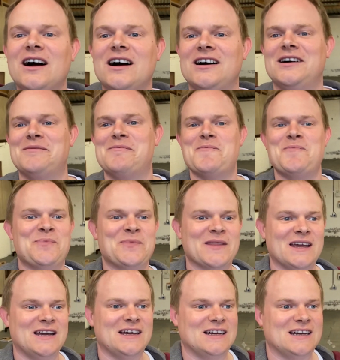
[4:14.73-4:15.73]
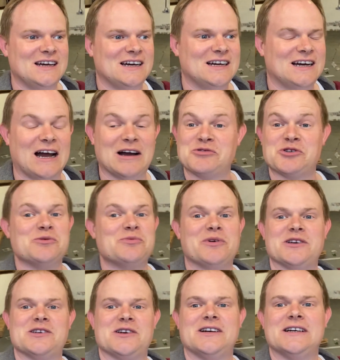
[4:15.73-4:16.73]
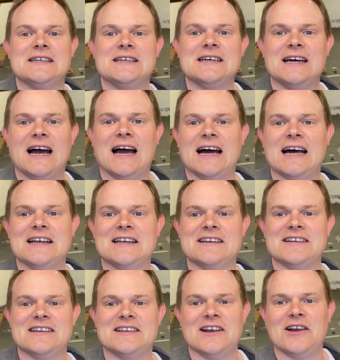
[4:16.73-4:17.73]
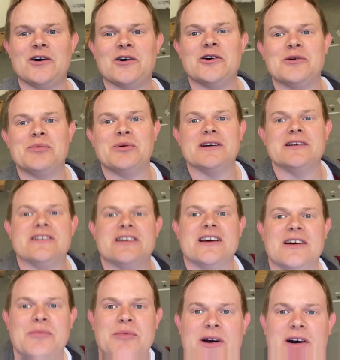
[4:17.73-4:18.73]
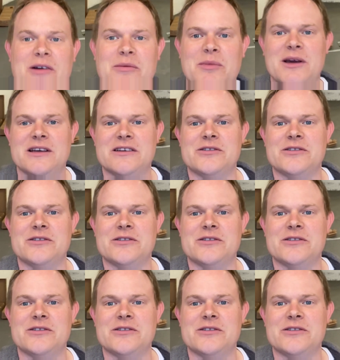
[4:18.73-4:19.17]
I'm super excited, and the lockup is behind me.